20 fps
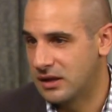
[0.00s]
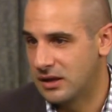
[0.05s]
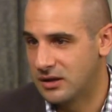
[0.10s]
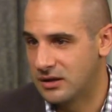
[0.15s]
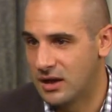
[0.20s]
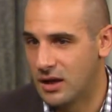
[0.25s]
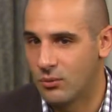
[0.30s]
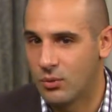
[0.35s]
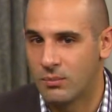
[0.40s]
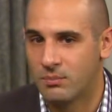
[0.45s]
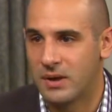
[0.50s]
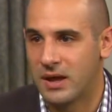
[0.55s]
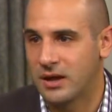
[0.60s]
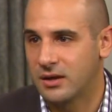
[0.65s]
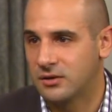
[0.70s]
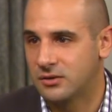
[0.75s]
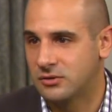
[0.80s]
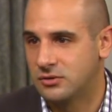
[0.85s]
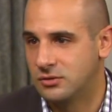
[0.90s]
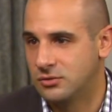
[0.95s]
and I went
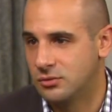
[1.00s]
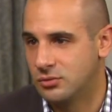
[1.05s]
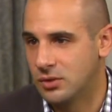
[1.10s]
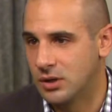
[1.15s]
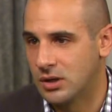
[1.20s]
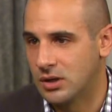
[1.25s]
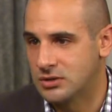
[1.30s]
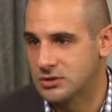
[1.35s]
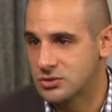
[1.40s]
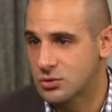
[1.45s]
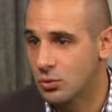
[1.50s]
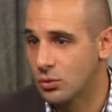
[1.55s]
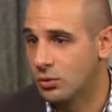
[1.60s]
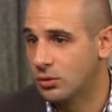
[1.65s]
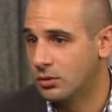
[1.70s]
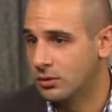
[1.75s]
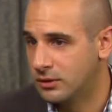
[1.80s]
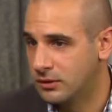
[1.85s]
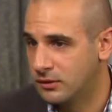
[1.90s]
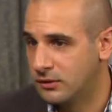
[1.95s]
back to uh,
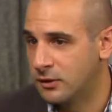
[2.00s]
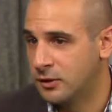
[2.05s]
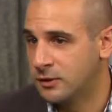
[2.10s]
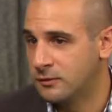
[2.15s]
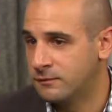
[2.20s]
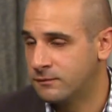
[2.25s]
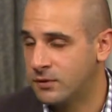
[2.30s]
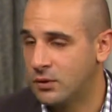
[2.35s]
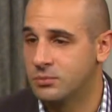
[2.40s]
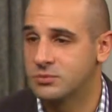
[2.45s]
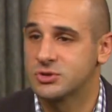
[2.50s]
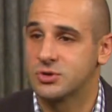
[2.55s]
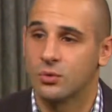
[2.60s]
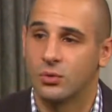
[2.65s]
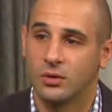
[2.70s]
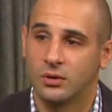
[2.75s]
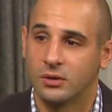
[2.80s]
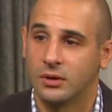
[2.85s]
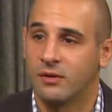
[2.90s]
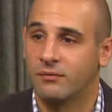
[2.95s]
school, in film
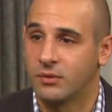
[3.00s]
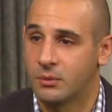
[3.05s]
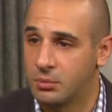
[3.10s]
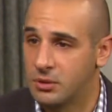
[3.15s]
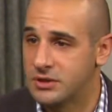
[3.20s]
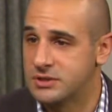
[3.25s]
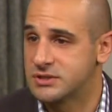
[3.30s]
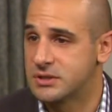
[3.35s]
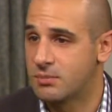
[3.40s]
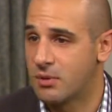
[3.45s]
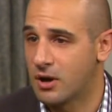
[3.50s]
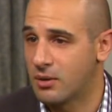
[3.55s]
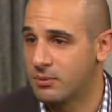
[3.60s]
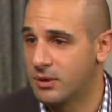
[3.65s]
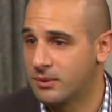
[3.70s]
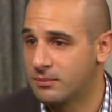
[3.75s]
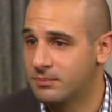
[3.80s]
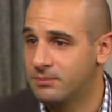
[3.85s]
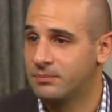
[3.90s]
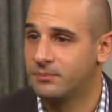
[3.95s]
school, and left the police department.